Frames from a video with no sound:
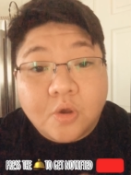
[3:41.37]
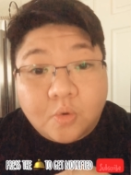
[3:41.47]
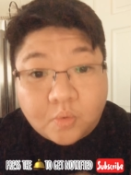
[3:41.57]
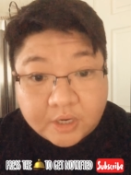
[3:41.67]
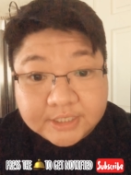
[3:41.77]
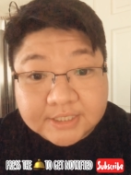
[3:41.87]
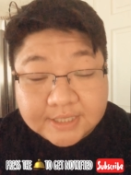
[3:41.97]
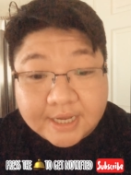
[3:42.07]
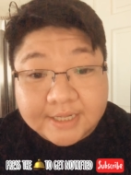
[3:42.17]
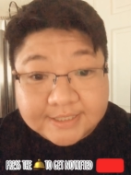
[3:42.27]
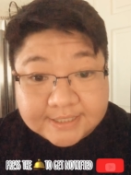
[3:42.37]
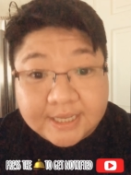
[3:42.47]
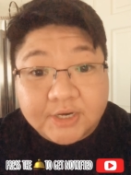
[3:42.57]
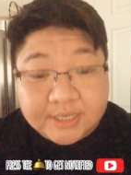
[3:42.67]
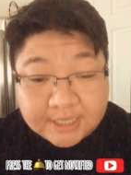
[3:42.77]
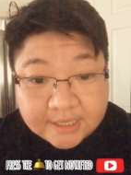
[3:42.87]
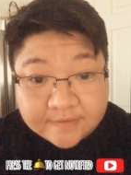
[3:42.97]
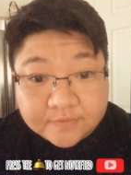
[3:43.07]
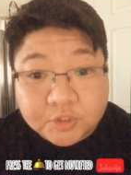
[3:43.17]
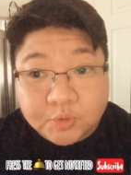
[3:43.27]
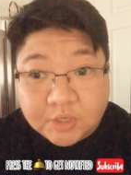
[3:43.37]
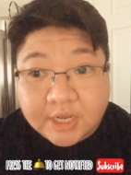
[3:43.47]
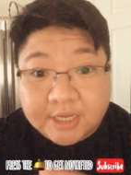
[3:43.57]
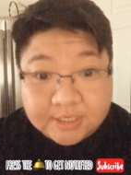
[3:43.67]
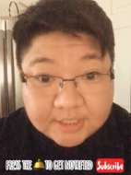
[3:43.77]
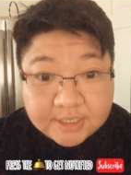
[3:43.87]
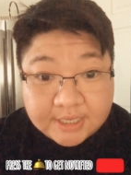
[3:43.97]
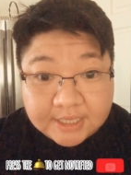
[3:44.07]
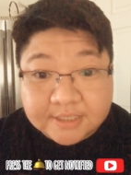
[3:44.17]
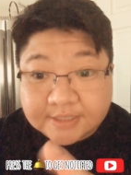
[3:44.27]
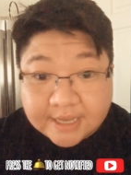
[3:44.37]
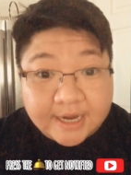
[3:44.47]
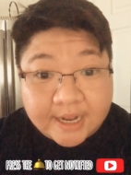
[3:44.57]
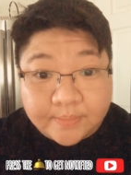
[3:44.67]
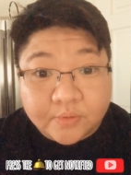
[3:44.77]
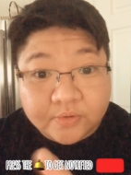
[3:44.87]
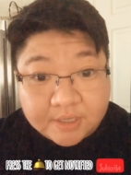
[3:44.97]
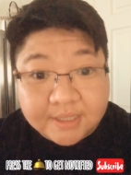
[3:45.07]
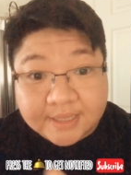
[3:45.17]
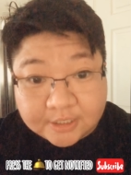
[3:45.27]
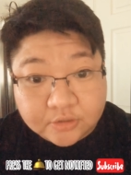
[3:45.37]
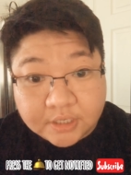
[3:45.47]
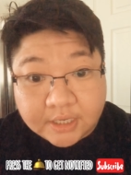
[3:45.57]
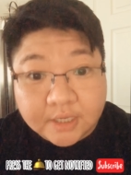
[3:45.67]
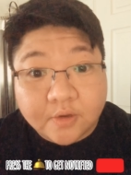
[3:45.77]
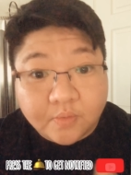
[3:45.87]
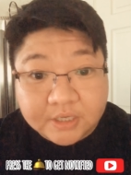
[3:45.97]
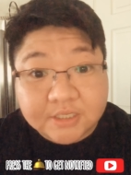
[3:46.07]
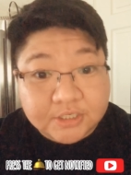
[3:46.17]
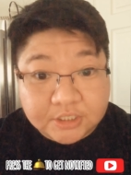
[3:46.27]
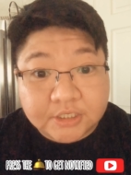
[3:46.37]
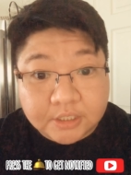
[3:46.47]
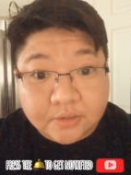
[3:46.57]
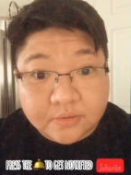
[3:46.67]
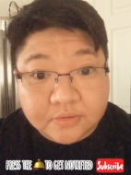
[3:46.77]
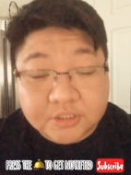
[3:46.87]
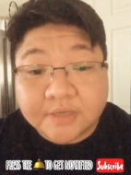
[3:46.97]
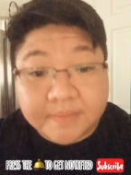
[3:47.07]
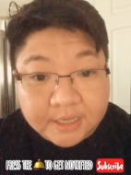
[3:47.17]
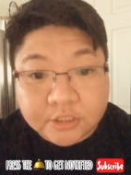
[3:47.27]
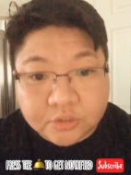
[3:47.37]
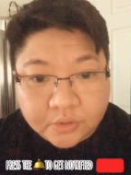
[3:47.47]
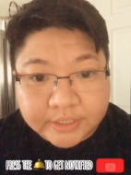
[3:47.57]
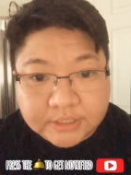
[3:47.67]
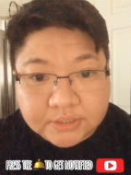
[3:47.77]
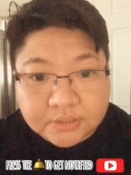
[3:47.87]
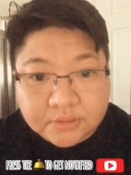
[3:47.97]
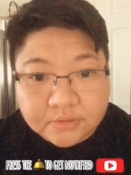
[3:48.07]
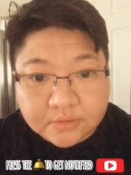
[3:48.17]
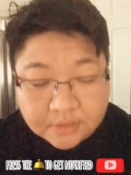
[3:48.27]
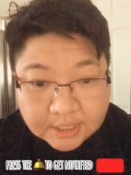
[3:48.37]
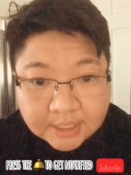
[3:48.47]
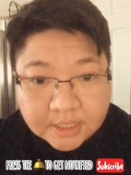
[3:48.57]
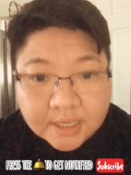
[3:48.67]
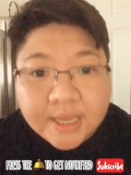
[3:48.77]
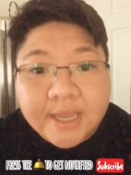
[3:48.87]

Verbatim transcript: what did God say to Eve? Do not eat that apple in that tree. What did she do? She made a choice. Okay?